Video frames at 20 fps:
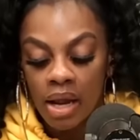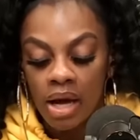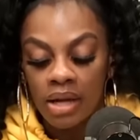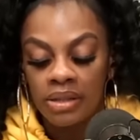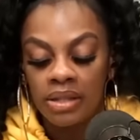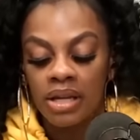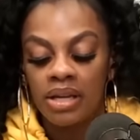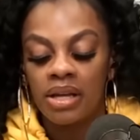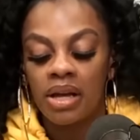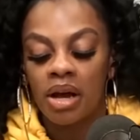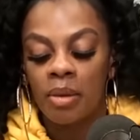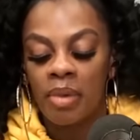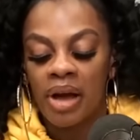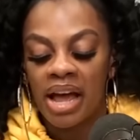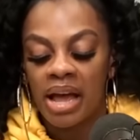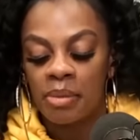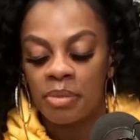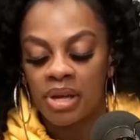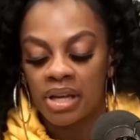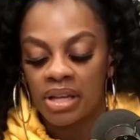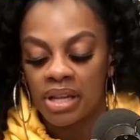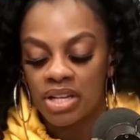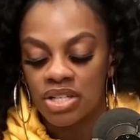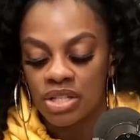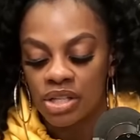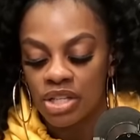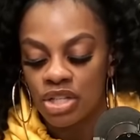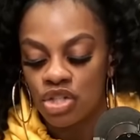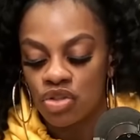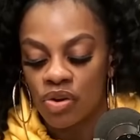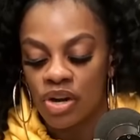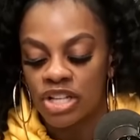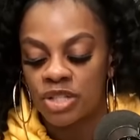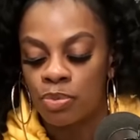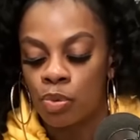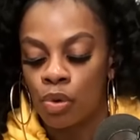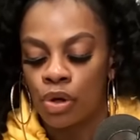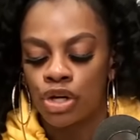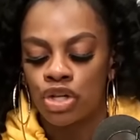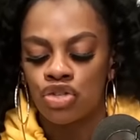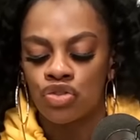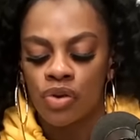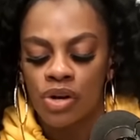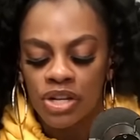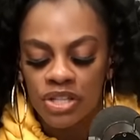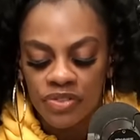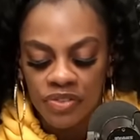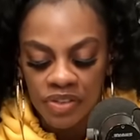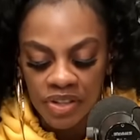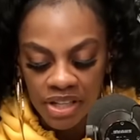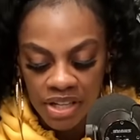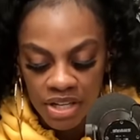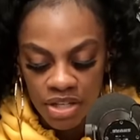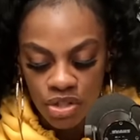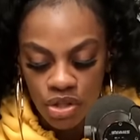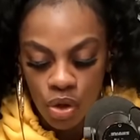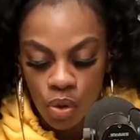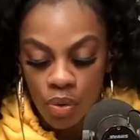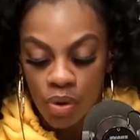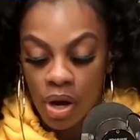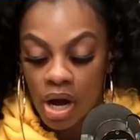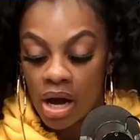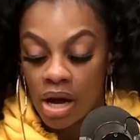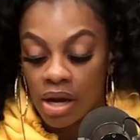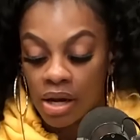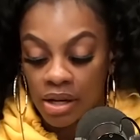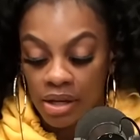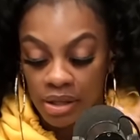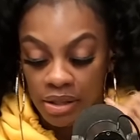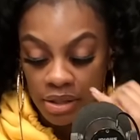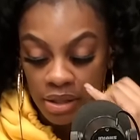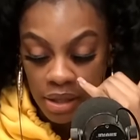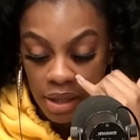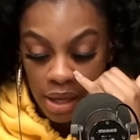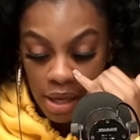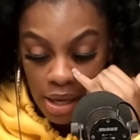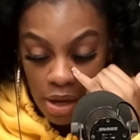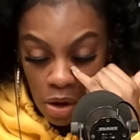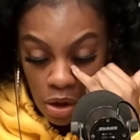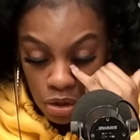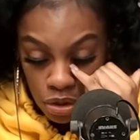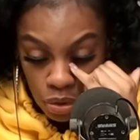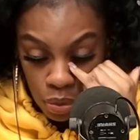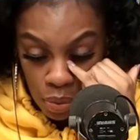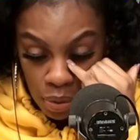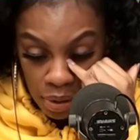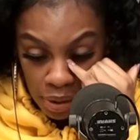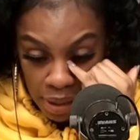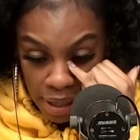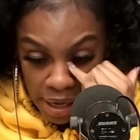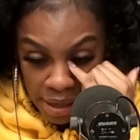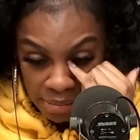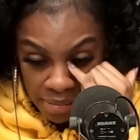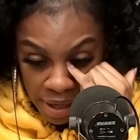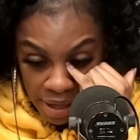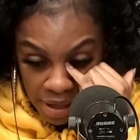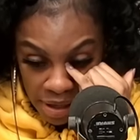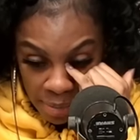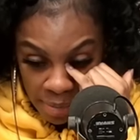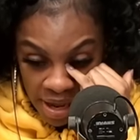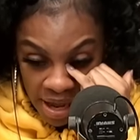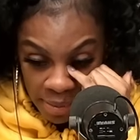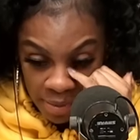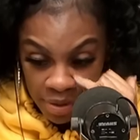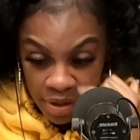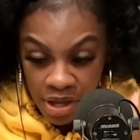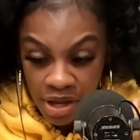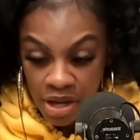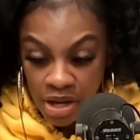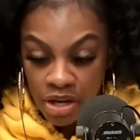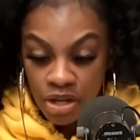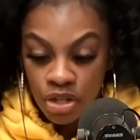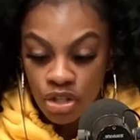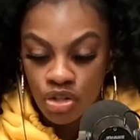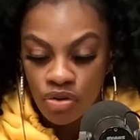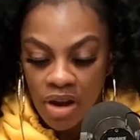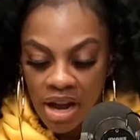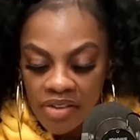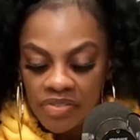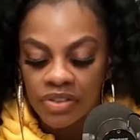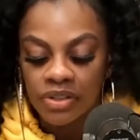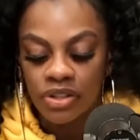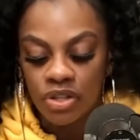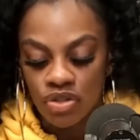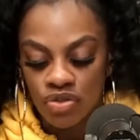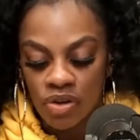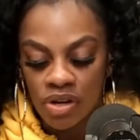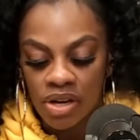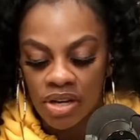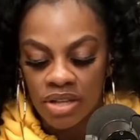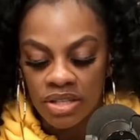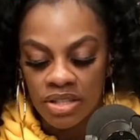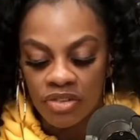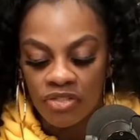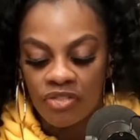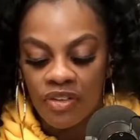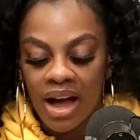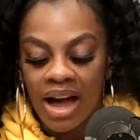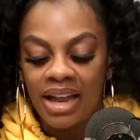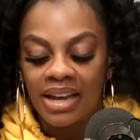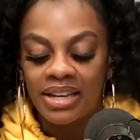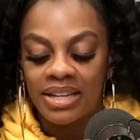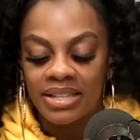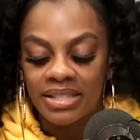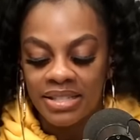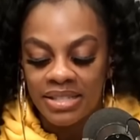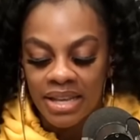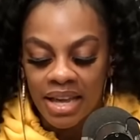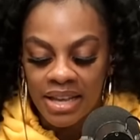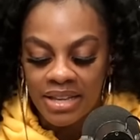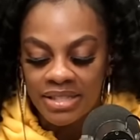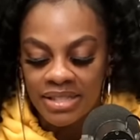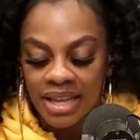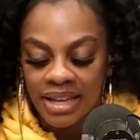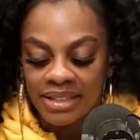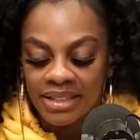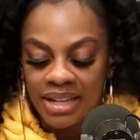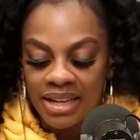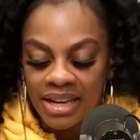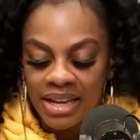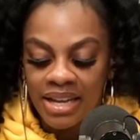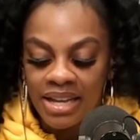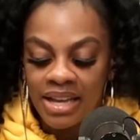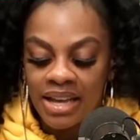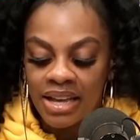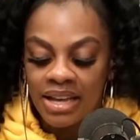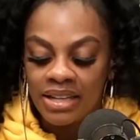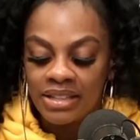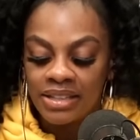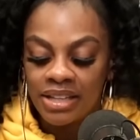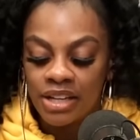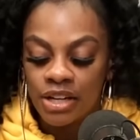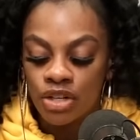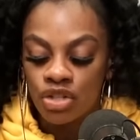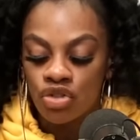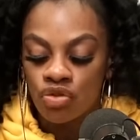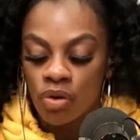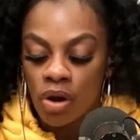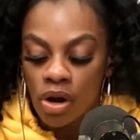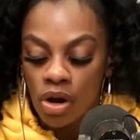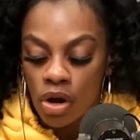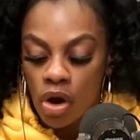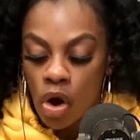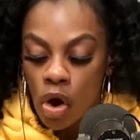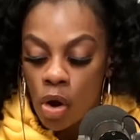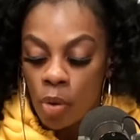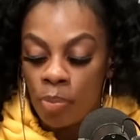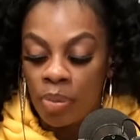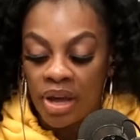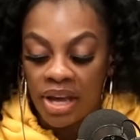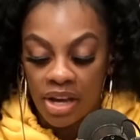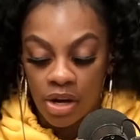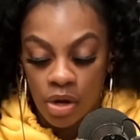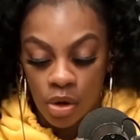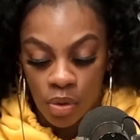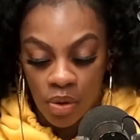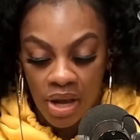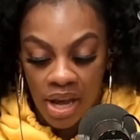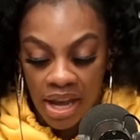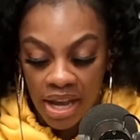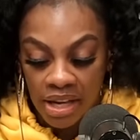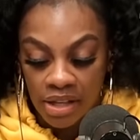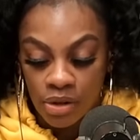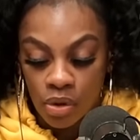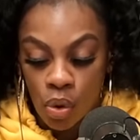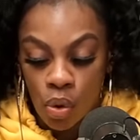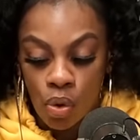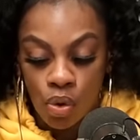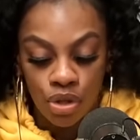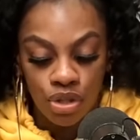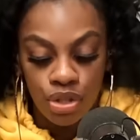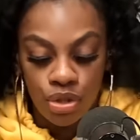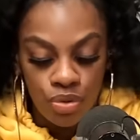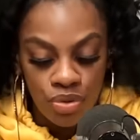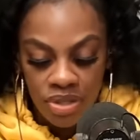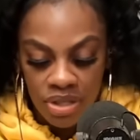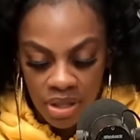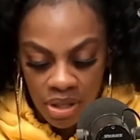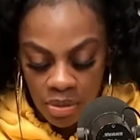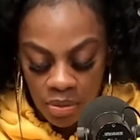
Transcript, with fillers: uh, then Young Miami allegedly transported drugs for Diddy. So uh, he also claimed that Young Miami trafficked the drugs. The filing says that Diddy did a drug called pink cocaine or Tootsie.